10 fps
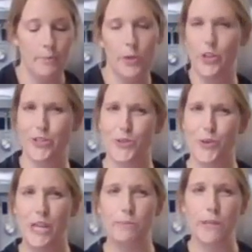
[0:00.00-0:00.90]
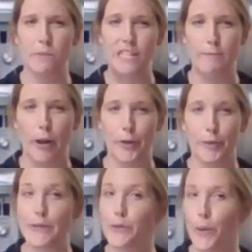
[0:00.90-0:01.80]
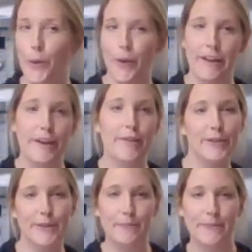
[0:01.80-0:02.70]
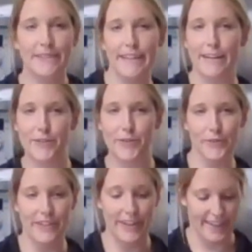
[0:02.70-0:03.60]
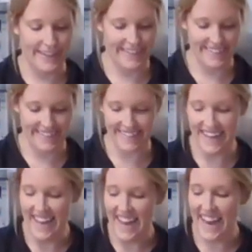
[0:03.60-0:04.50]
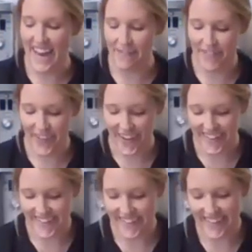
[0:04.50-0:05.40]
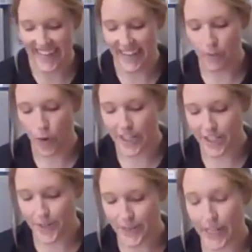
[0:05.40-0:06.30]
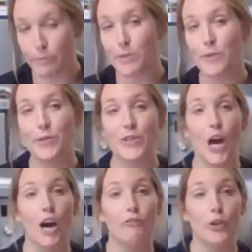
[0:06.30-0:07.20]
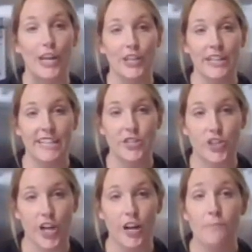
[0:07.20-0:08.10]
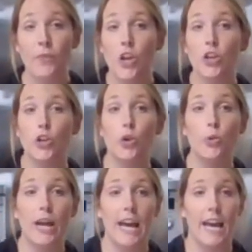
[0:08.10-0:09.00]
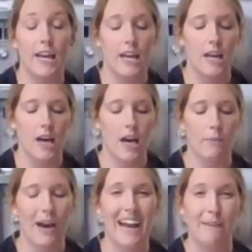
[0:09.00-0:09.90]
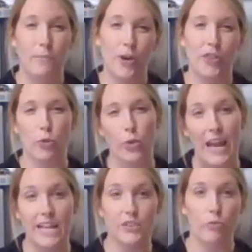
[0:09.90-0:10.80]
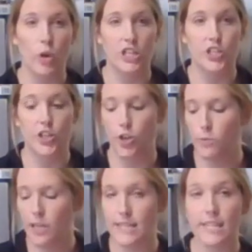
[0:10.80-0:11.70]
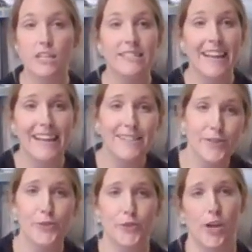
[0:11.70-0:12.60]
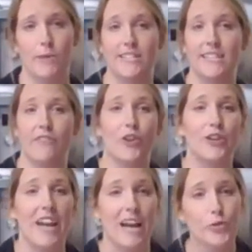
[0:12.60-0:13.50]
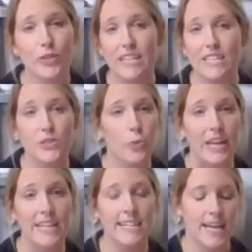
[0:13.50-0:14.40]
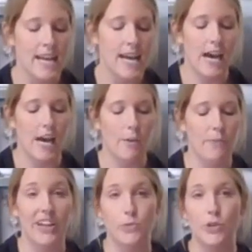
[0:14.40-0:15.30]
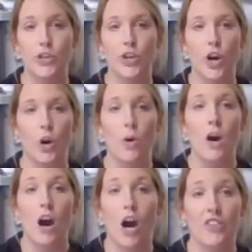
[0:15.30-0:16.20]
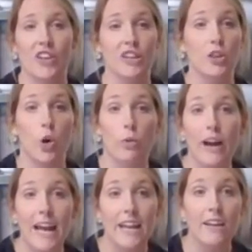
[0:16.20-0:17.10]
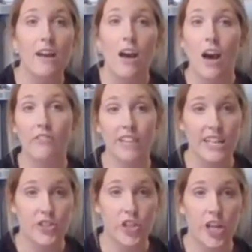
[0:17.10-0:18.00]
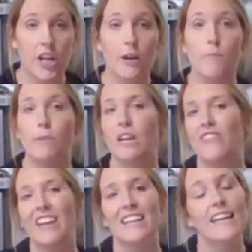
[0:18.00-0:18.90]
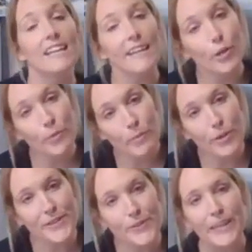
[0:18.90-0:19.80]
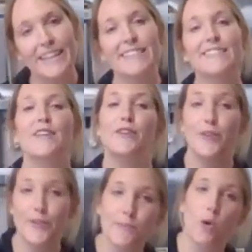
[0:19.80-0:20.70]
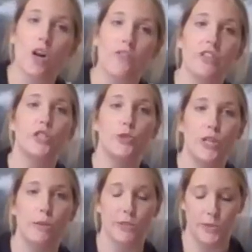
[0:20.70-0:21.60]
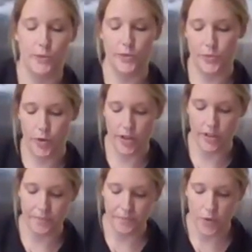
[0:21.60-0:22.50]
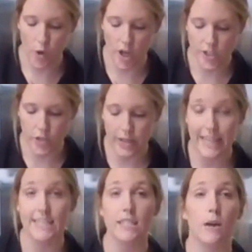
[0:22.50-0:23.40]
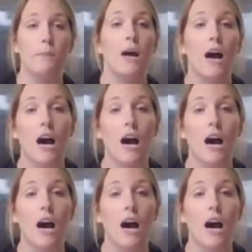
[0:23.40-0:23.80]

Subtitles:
You can also keep some of the smaller ones whole for some textural variations. You'll also need 1 to 2 tablespoons of granulated sugar. You can, I put the range of 1 to 2 because taste your strawberries. If they're naturally sweet, that's when you can go on the lower end of less sugar. But if they need a little bit more sweetness, use more of the 2 tablespoons worth. You'll also need some